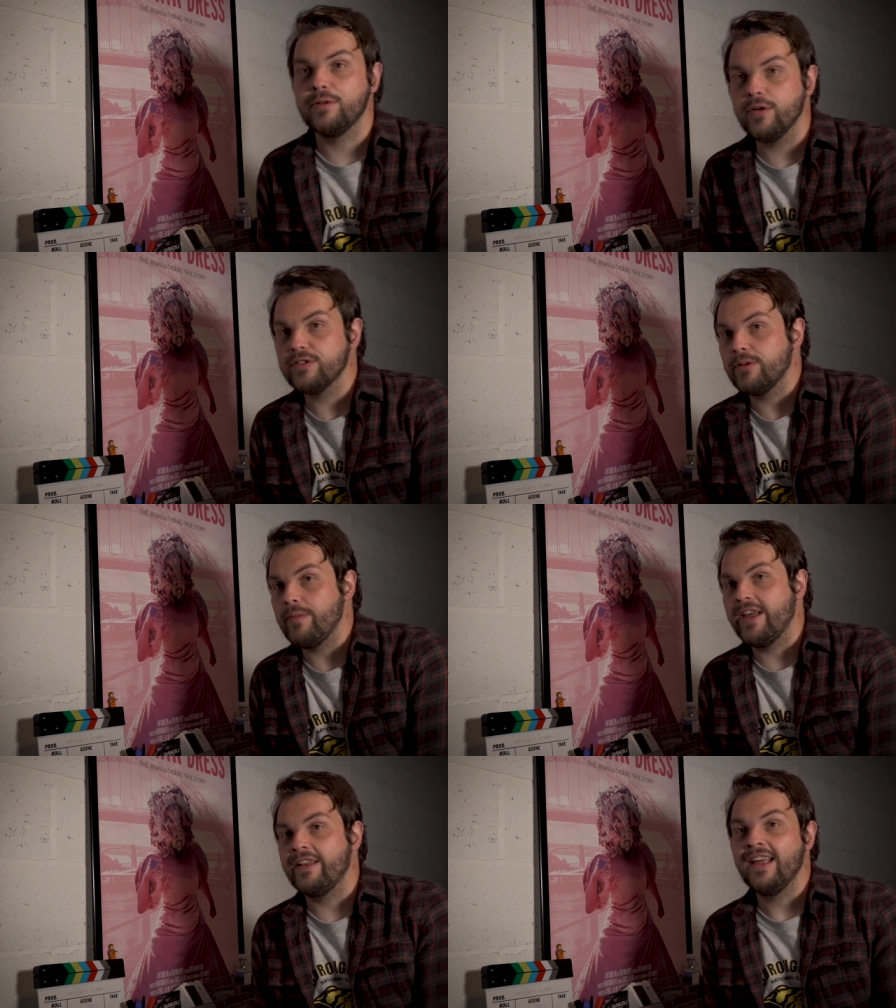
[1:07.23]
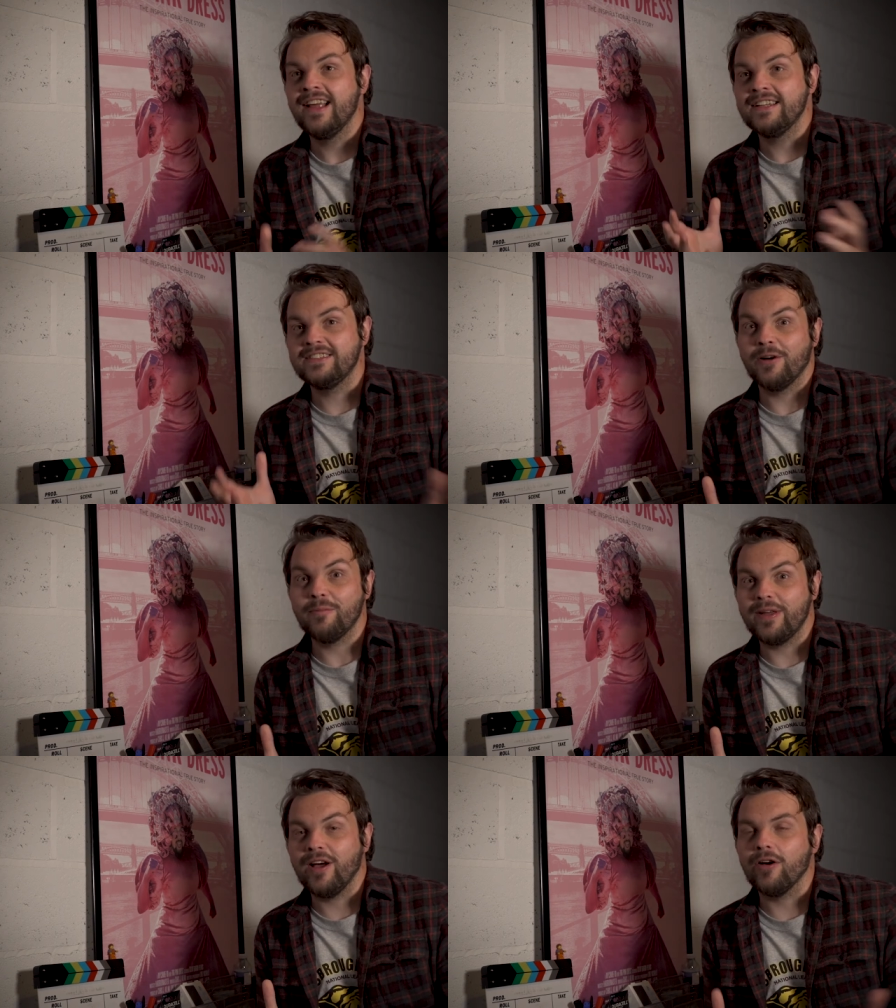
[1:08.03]
We've also made
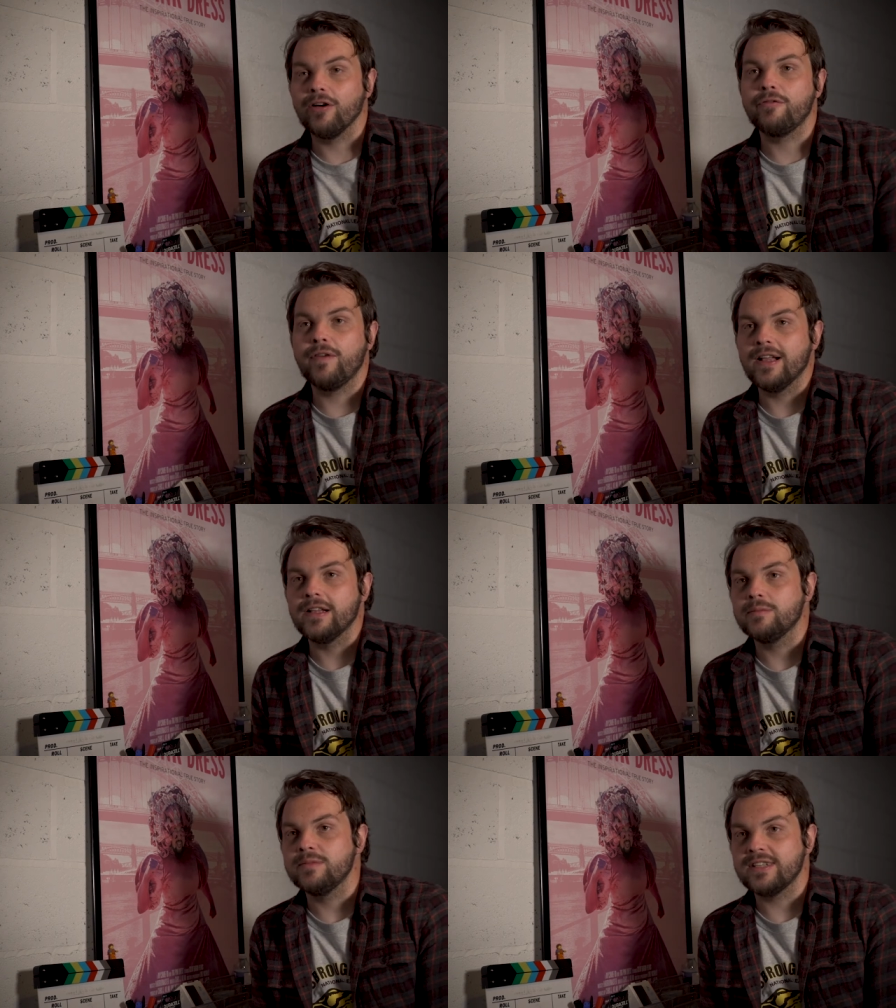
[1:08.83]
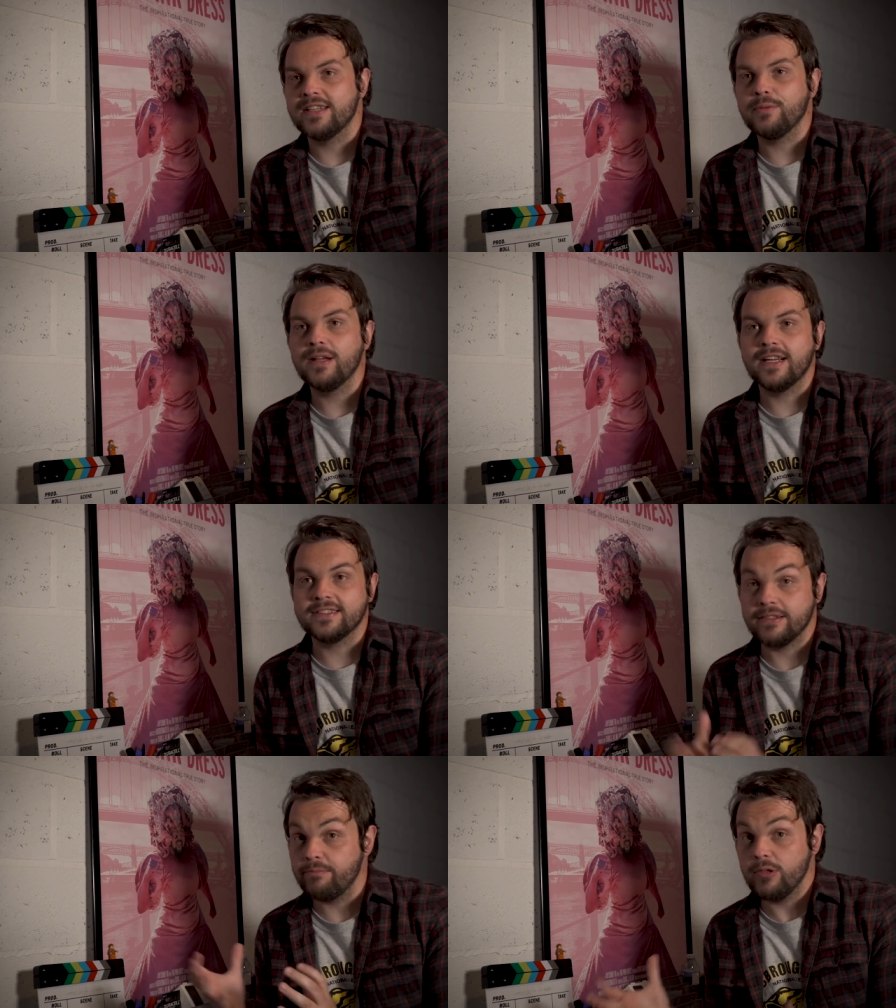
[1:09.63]
zombie horror films as well
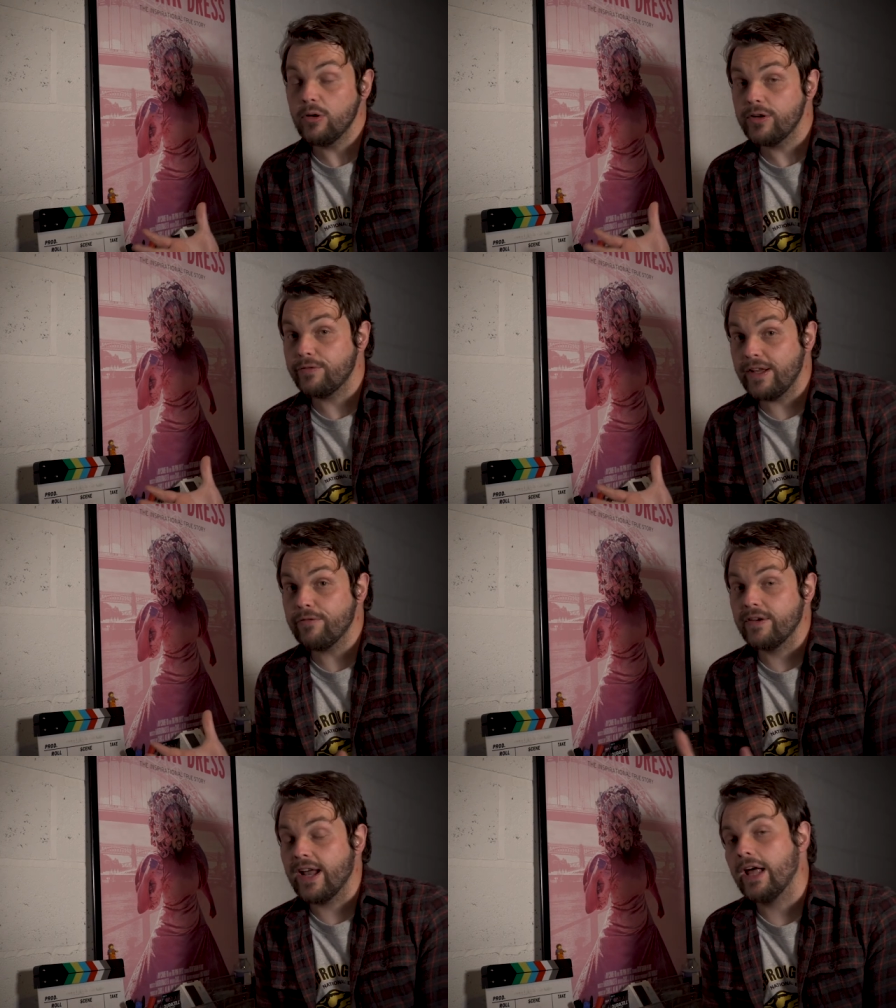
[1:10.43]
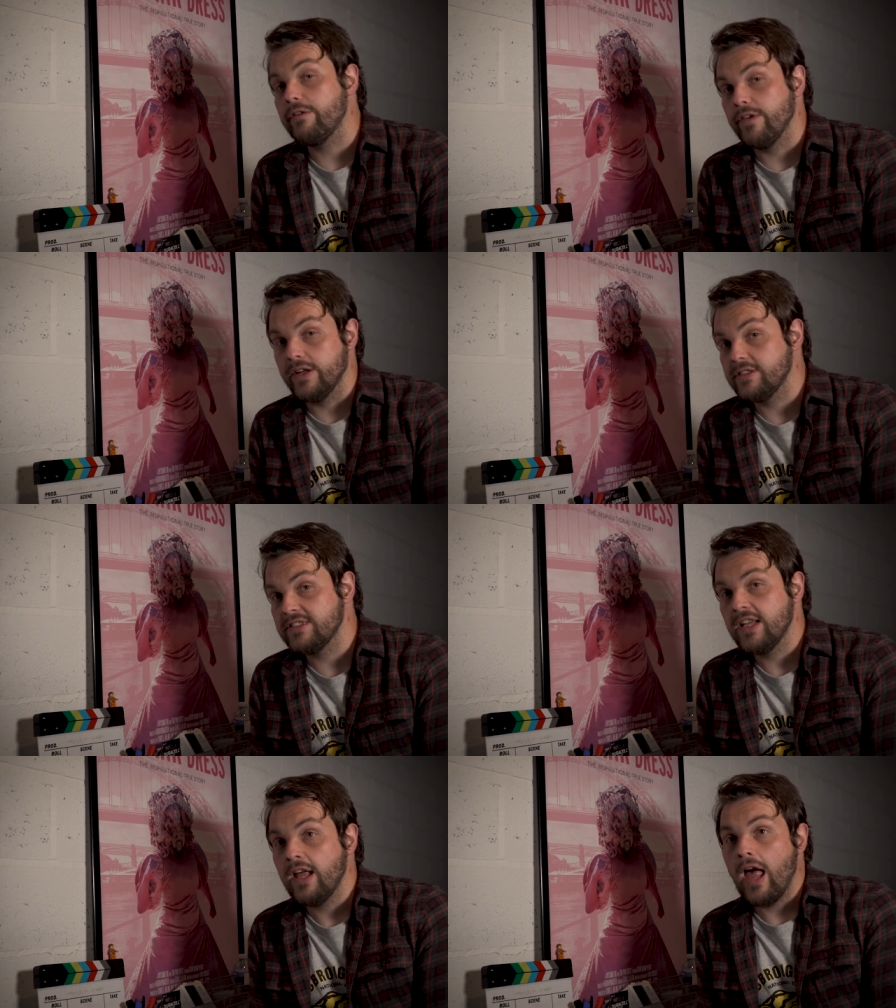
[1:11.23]
as a load of different
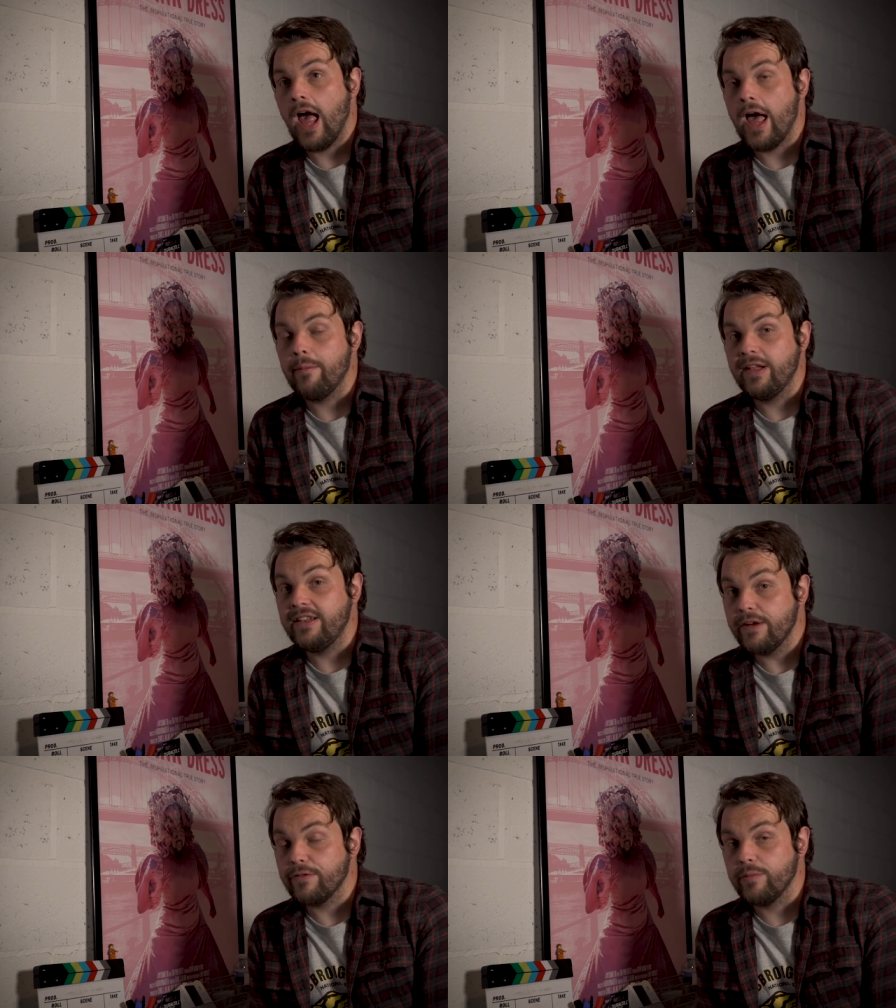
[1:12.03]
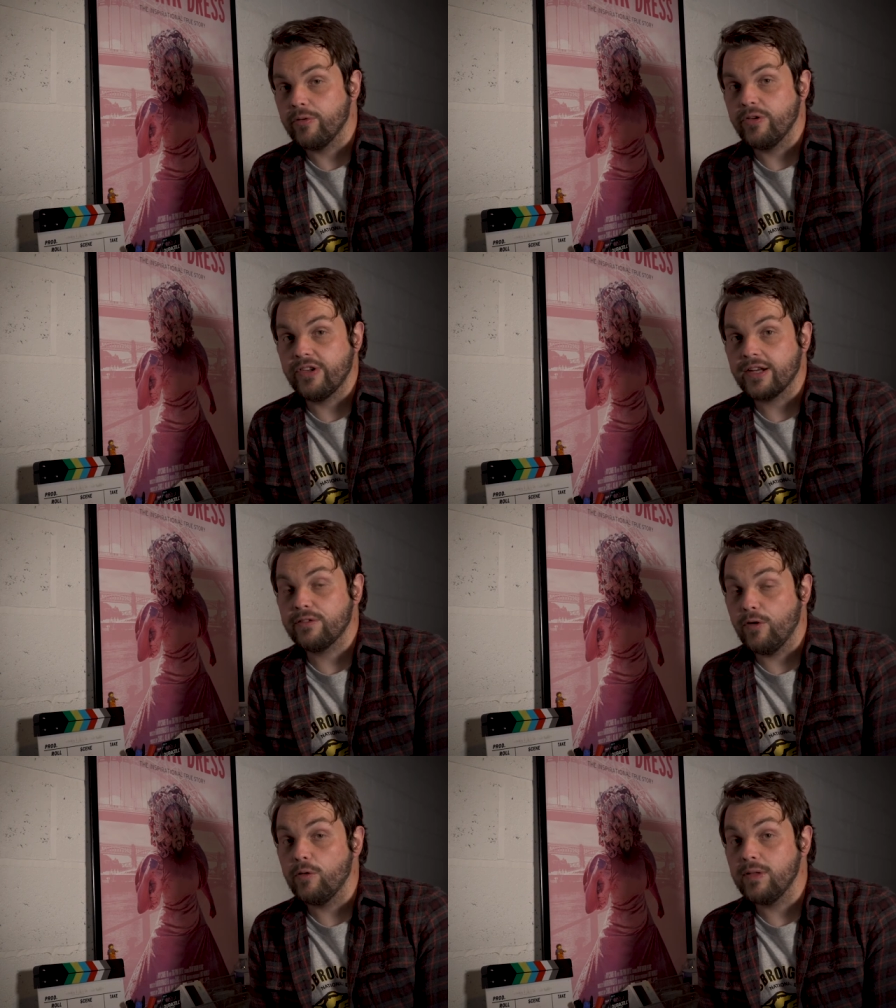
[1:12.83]
adverts and different projects
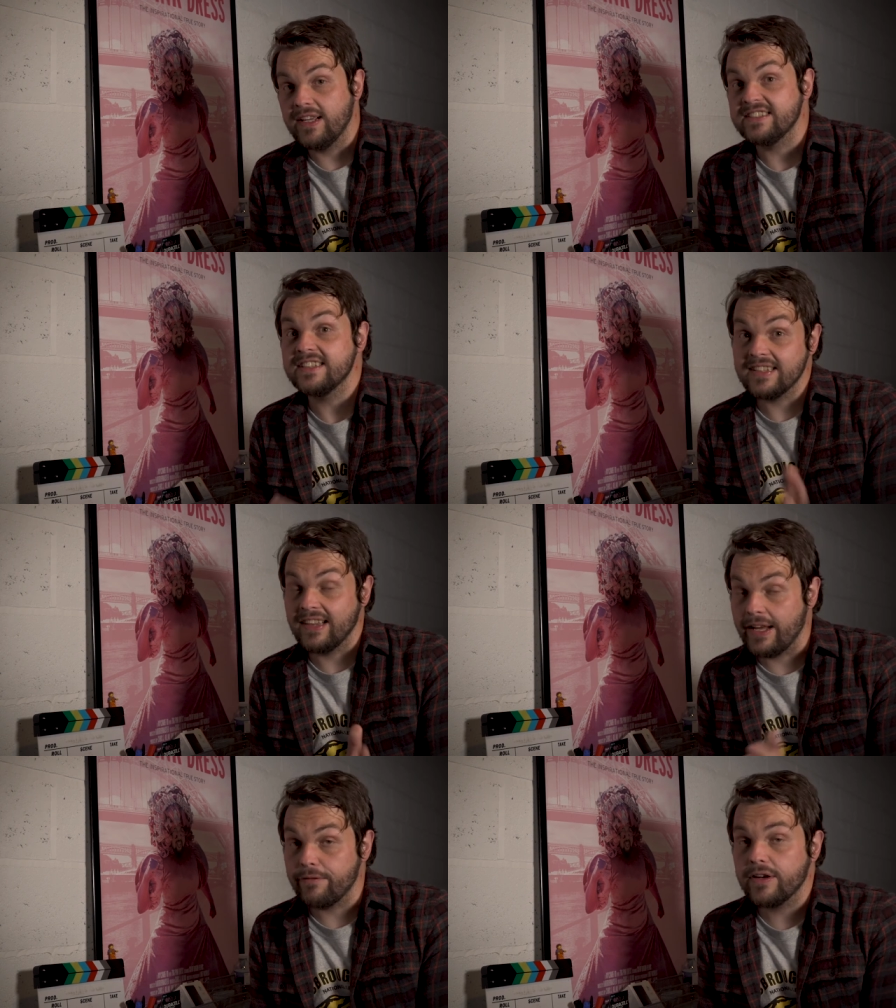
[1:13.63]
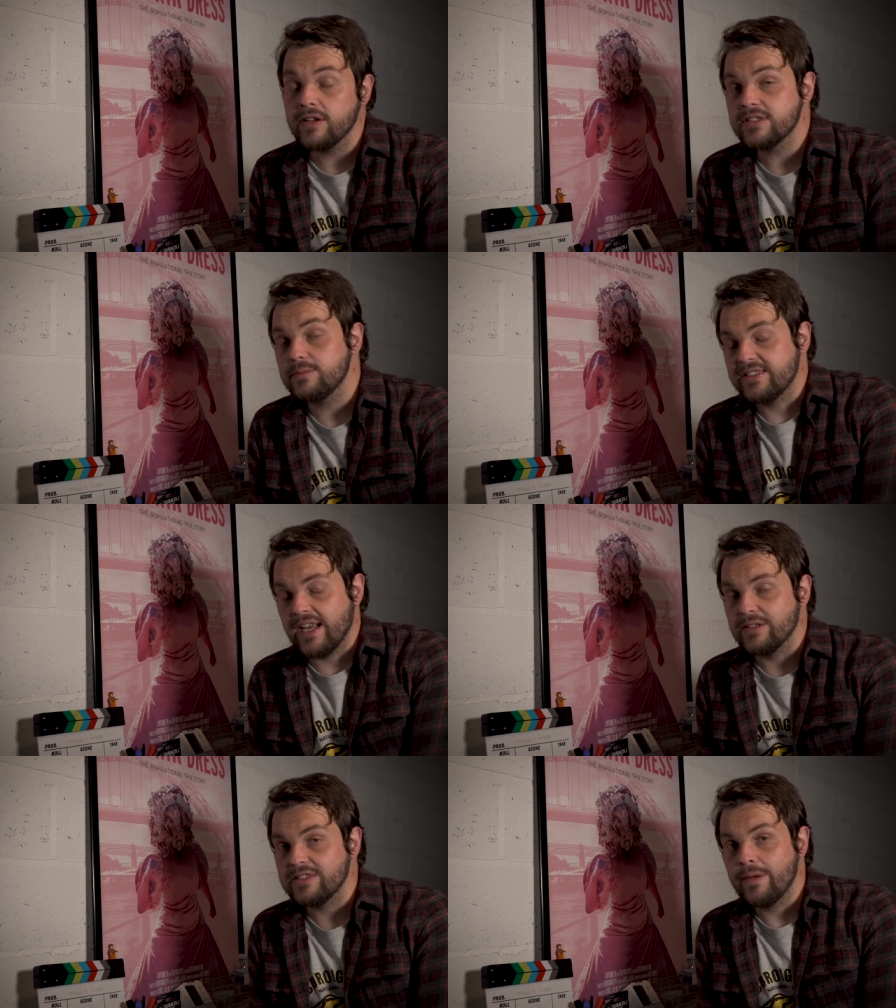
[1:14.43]
for places like the Customs
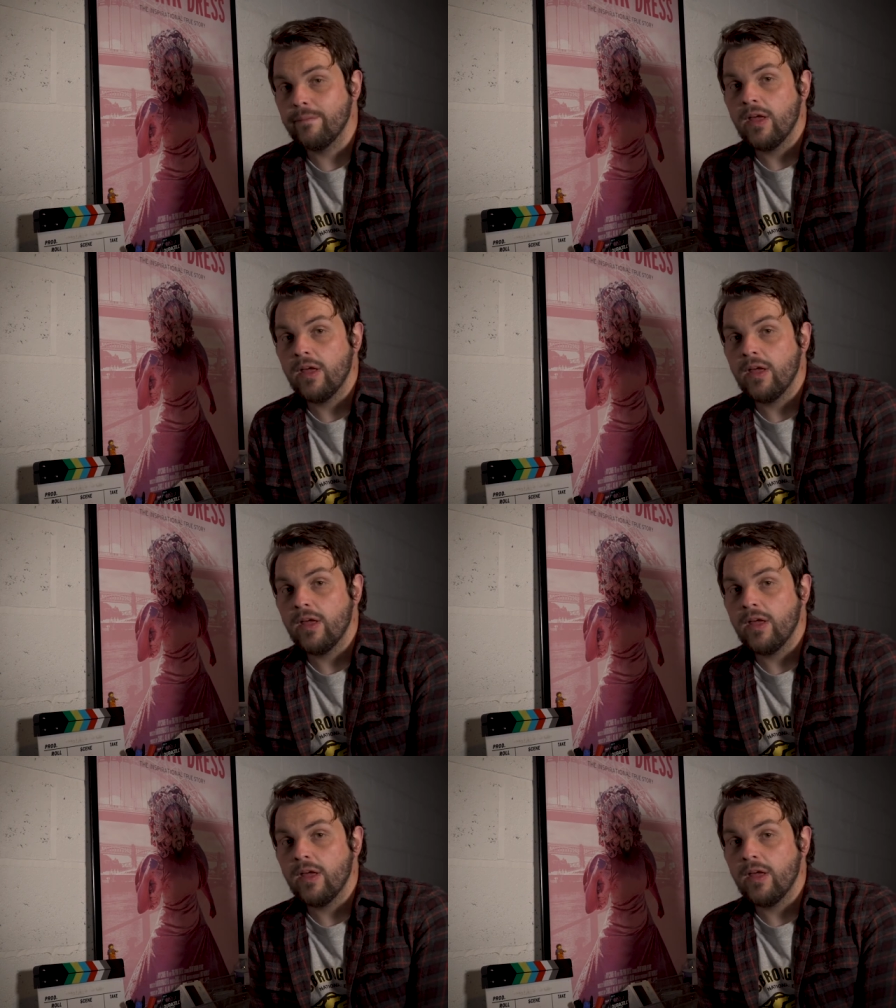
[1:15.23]
House.